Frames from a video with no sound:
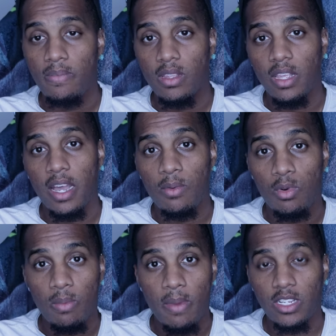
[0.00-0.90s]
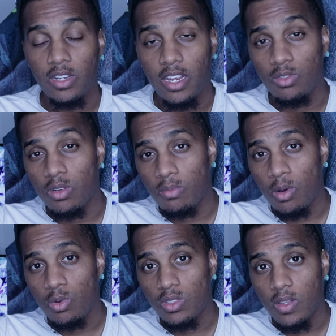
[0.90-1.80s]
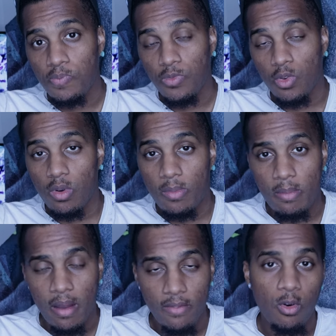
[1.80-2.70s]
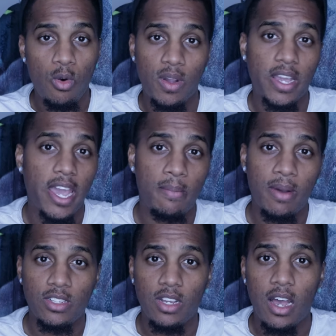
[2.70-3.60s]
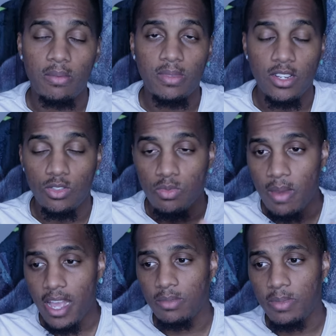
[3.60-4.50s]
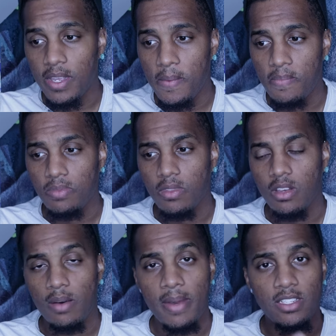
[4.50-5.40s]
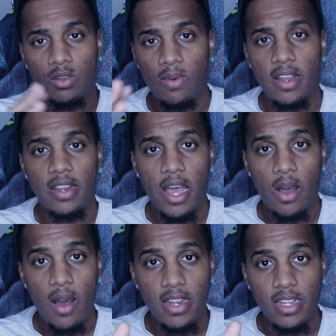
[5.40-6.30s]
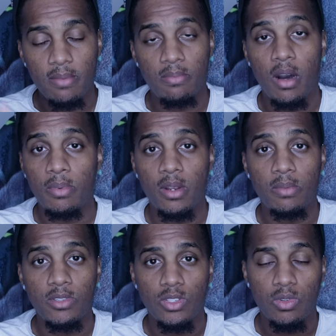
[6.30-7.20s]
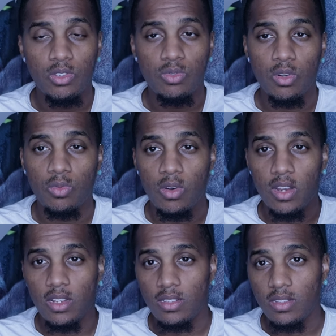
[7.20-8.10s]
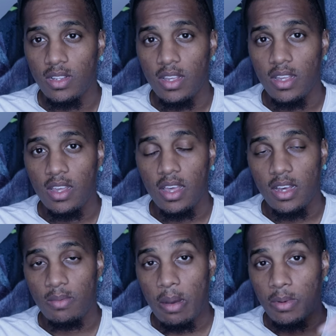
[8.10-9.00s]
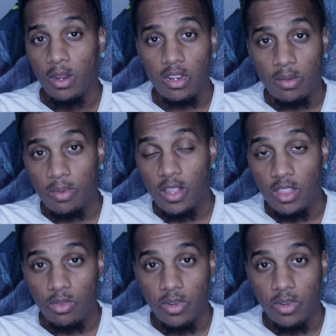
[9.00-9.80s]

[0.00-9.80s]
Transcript: the thing I'm going to make sure I do the most will be my 401k at my job. They do match me. Um, as of right now, I did bump it up in 2021. Um, I'm currently putting